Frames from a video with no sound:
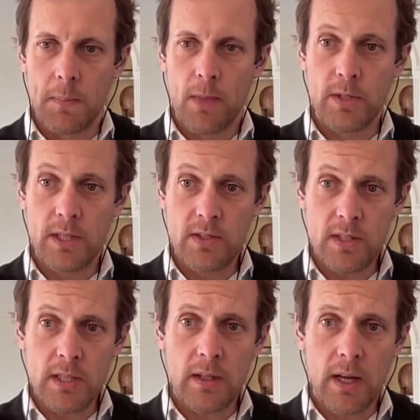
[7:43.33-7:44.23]
We did
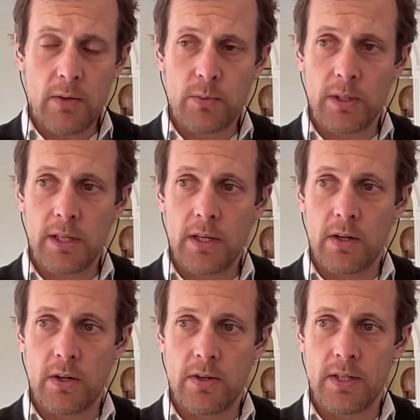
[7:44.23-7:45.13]
see a lot of really
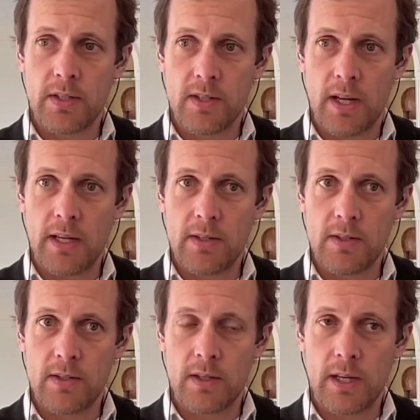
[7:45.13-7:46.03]
encouraging signs